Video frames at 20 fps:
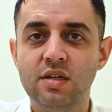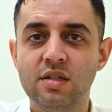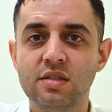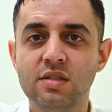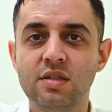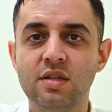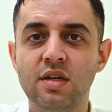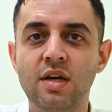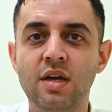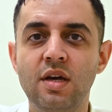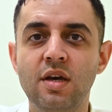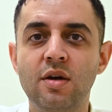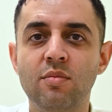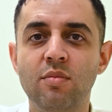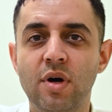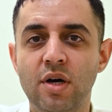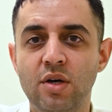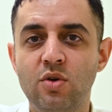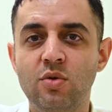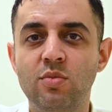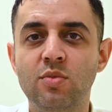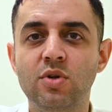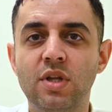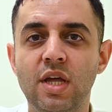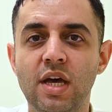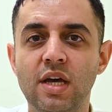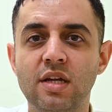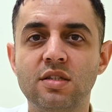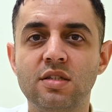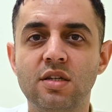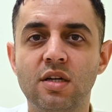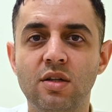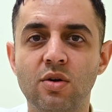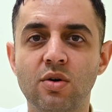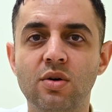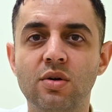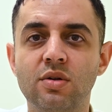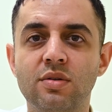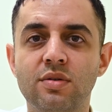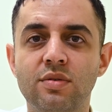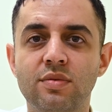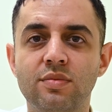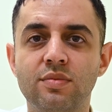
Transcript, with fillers: this by human hands alone